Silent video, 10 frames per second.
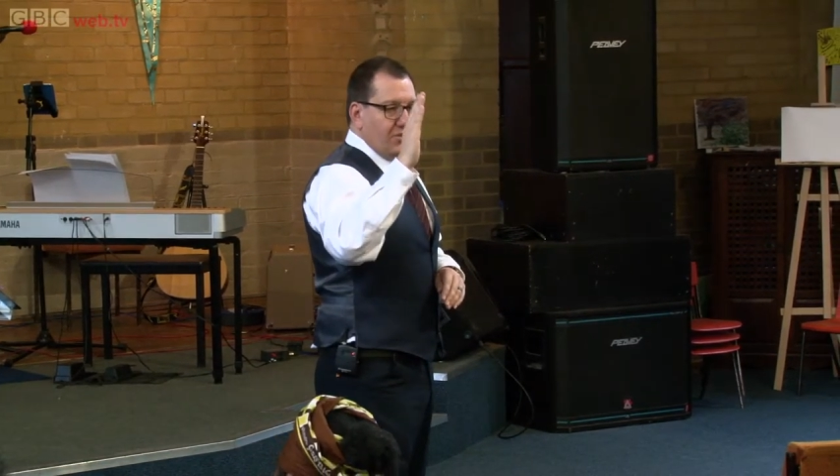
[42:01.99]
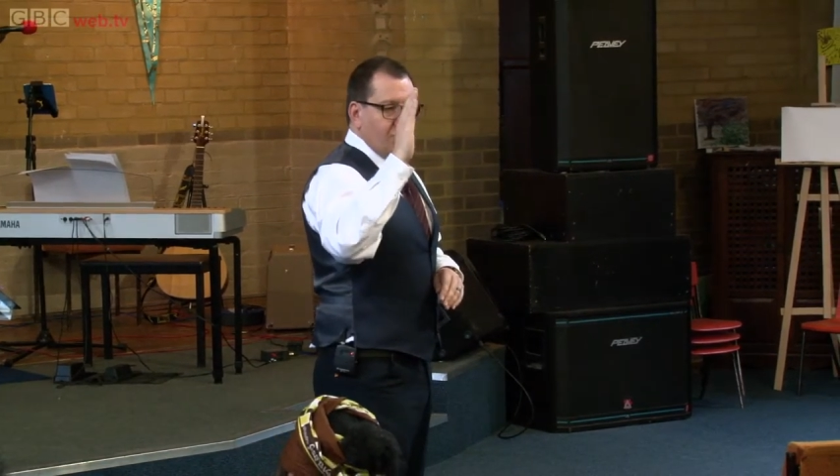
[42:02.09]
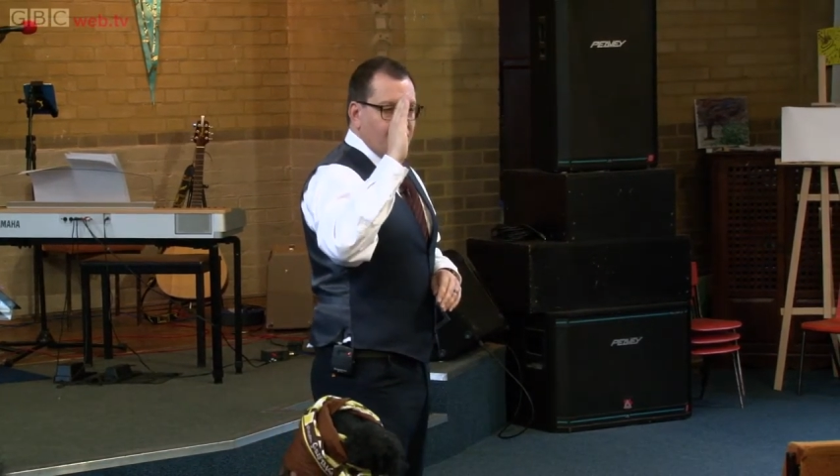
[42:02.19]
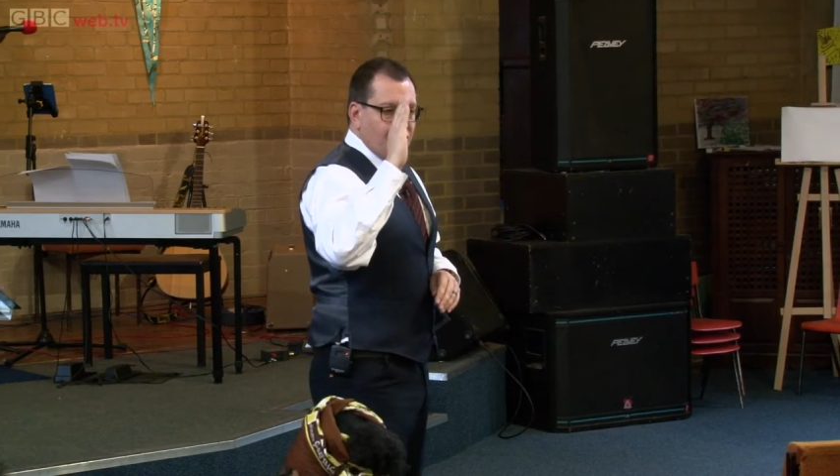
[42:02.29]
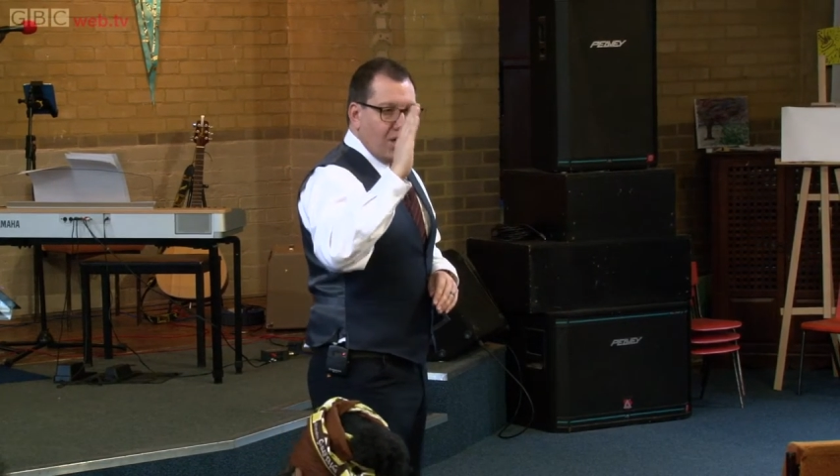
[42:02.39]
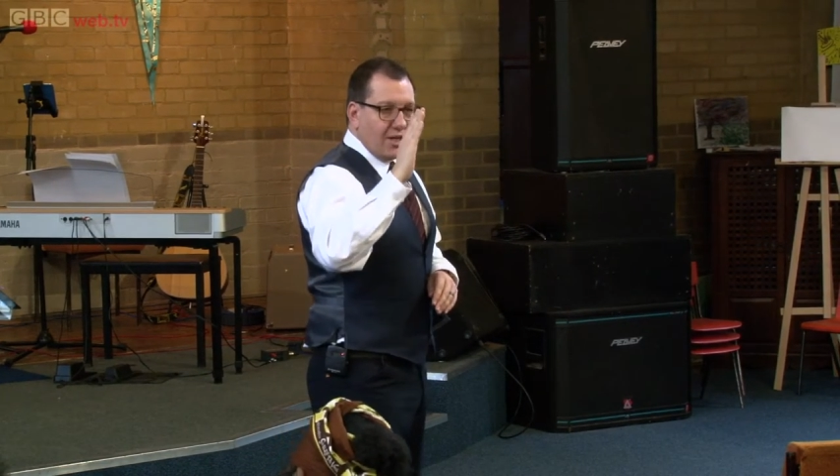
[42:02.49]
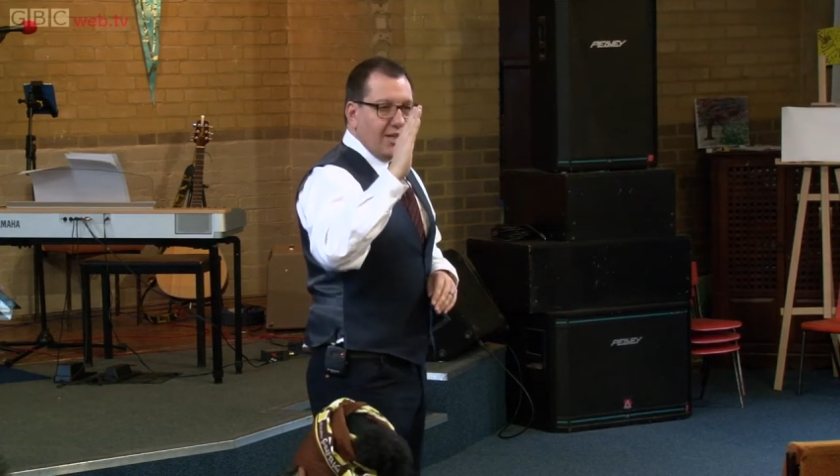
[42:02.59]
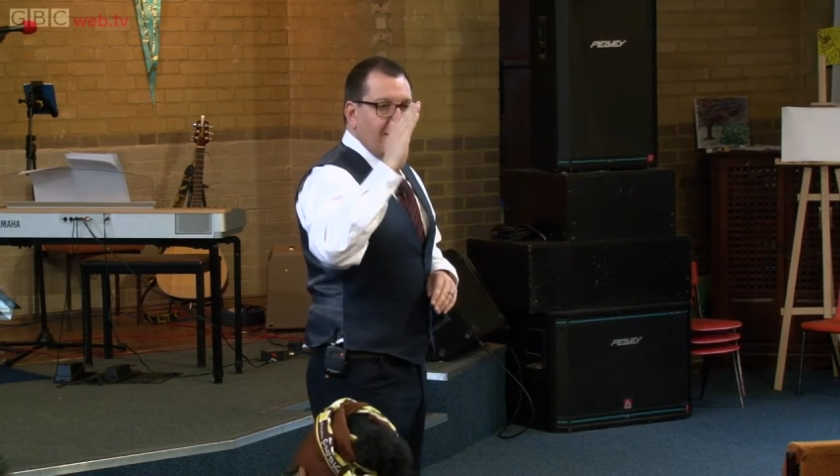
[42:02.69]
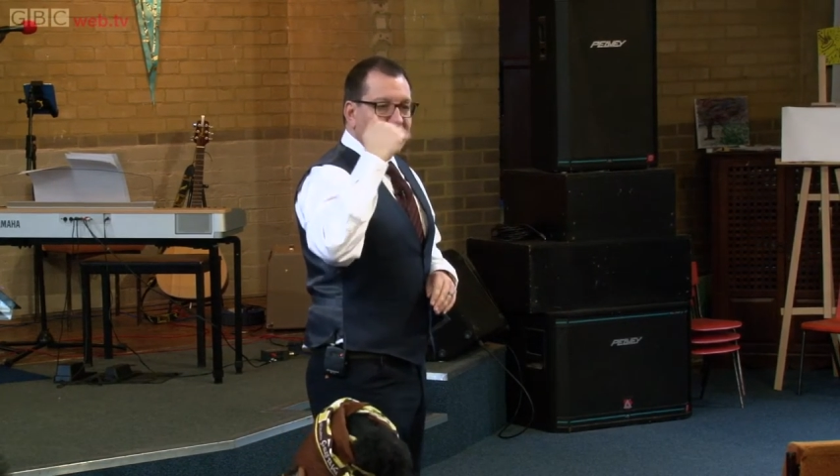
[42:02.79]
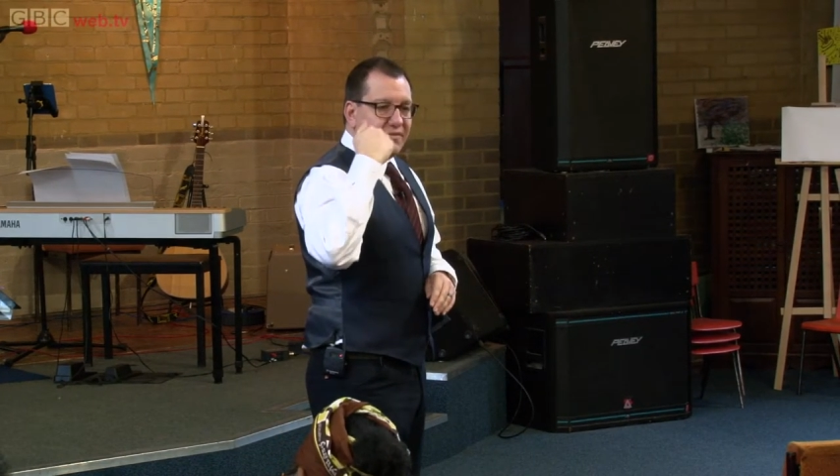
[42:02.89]

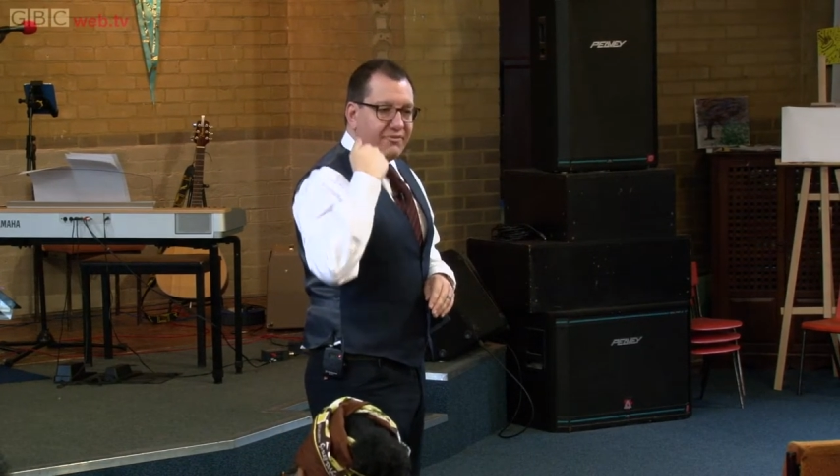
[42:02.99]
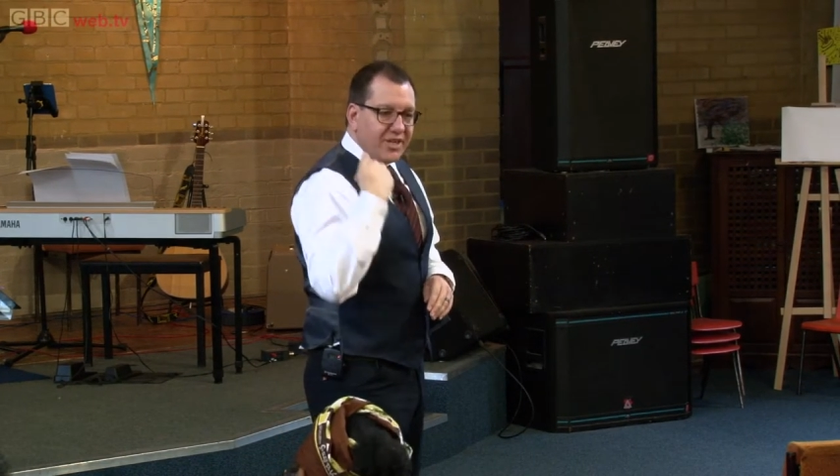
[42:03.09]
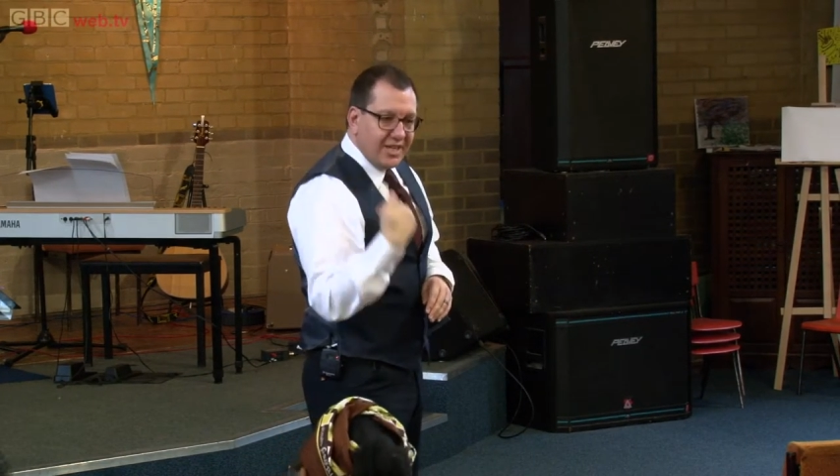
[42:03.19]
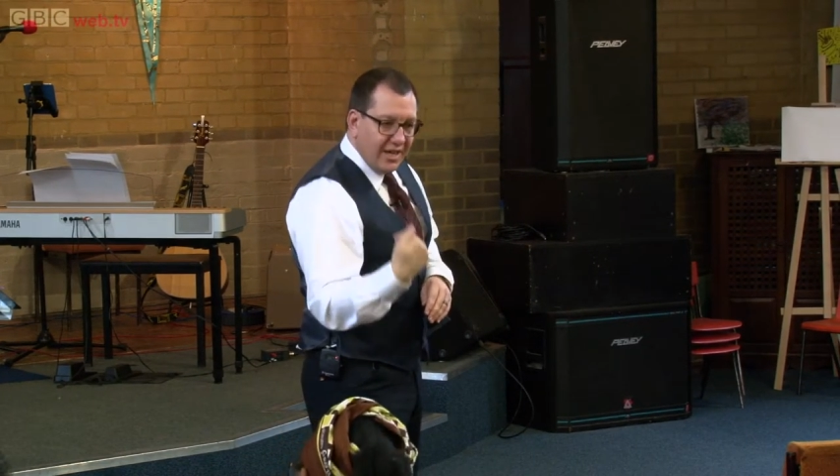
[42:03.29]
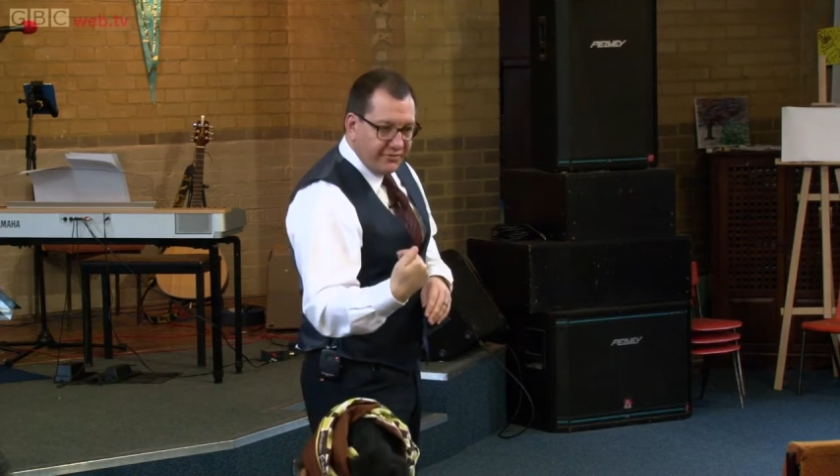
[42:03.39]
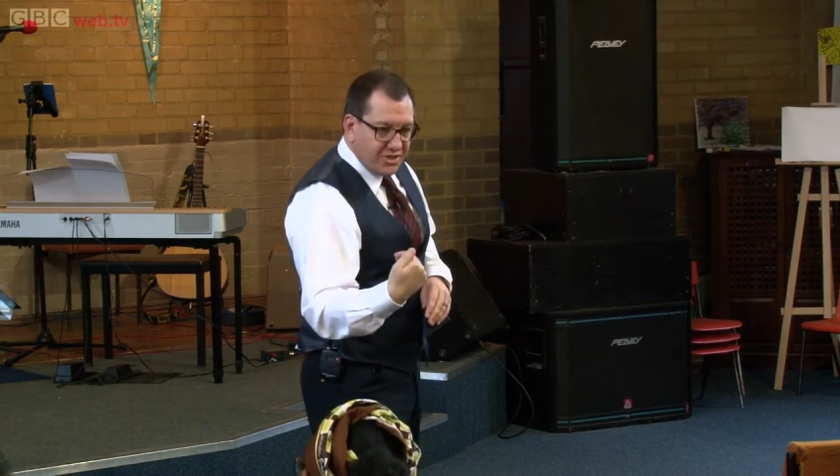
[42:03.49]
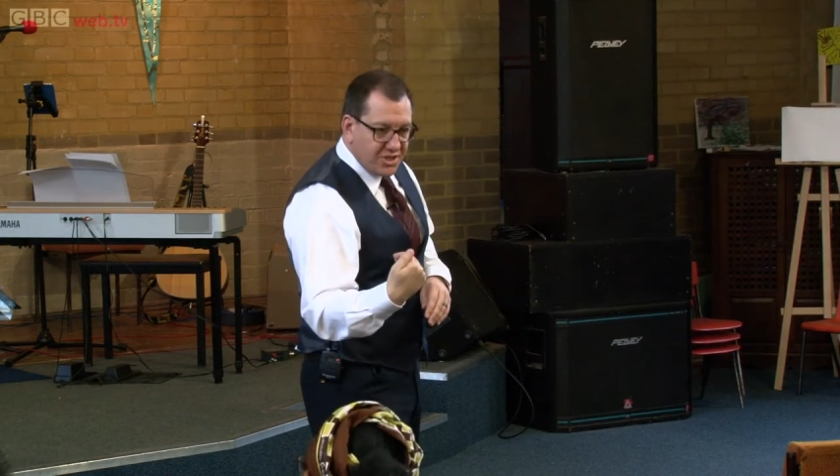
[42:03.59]
struggling to forgive